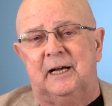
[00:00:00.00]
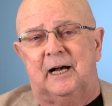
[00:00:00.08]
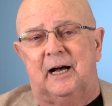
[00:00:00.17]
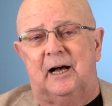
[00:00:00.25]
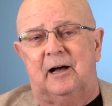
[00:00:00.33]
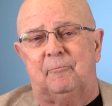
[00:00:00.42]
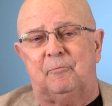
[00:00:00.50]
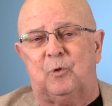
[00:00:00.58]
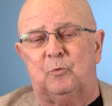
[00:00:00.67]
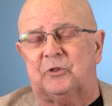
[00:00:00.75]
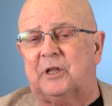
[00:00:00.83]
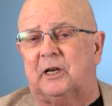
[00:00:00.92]
Um,
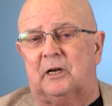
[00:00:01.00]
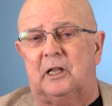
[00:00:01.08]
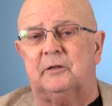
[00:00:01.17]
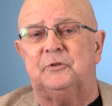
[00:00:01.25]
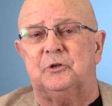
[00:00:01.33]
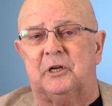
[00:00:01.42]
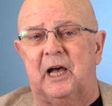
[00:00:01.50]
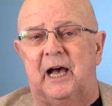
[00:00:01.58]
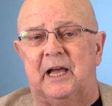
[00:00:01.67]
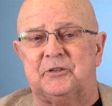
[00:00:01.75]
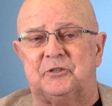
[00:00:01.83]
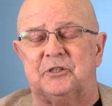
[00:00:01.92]
without all of you
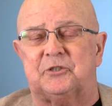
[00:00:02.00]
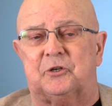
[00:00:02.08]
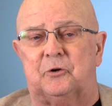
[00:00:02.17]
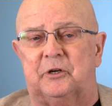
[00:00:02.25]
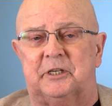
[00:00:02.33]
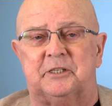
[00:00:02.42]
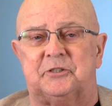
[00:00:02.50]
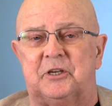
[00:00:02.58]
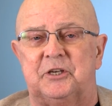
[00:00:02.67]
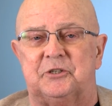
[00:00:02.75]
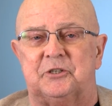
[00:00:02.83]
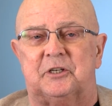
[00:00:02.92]
guys, this
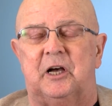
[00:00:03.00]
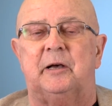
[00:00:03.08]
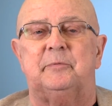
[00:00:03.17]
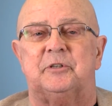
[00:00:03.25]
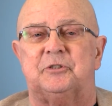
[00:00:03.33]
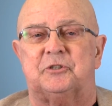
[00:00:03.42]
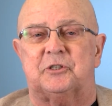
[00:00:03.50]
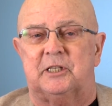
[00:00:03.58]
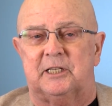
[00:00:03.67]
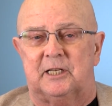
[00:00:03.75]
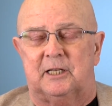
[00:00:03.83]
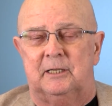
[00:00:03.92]
organization accomplishes
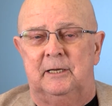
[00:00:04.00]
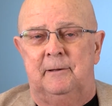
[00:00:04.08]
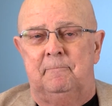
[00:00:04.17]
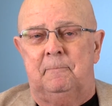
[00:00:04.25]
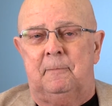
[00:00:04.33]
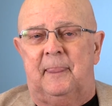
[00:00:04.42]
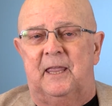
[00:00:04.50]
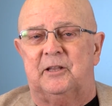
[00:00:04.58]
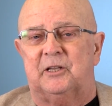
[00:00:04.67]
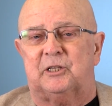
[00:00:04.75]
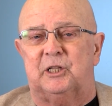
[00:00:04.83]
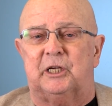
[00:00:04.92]
little.
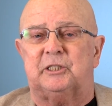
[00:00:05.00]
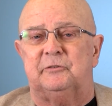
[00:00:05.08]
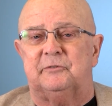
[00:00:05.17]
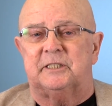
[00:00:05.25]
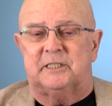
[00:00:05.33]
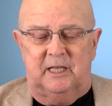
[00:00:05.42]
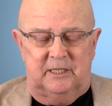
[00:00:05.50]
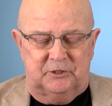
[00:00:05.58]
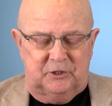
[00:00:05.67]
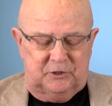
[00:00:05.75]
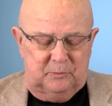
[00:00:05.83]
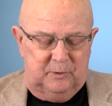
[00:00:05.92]
And the collective
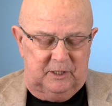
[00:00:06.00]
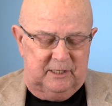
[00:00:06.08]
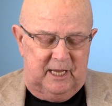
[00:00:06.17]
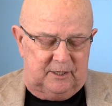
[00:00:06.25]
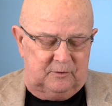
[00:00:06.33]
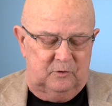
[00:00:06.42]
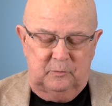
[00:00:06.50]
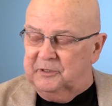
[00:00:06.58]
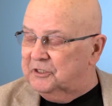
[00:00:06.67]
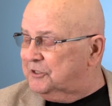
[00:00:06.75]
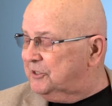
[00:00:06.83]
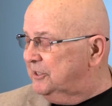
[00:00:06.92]
intelligence among that group
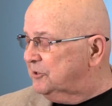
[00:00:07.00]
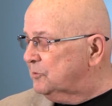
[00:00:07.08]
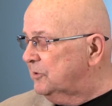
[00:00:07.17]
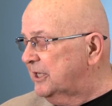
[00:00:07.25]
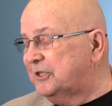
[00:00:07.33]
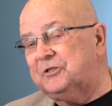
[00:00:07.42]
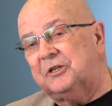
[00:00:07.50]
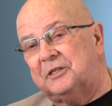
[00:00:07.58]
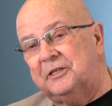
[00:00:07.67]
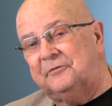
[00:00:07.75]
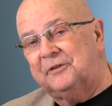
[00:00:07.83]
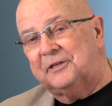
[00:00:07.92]
is, is really
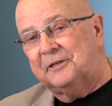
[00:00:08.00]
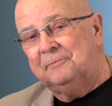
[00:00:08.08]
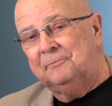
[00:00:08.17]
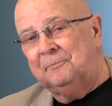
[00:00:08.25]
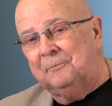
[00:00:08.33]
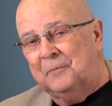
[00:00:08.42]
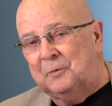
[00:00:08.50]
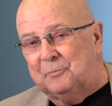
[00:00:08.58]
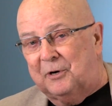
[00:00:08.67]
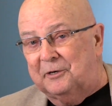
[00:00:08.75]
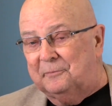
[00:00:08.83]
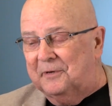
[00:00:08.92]
significant.
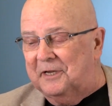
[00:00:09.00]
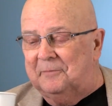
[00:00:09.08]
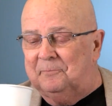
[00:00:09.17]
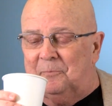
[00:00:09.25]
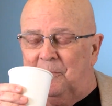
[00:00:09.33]
Pardon me.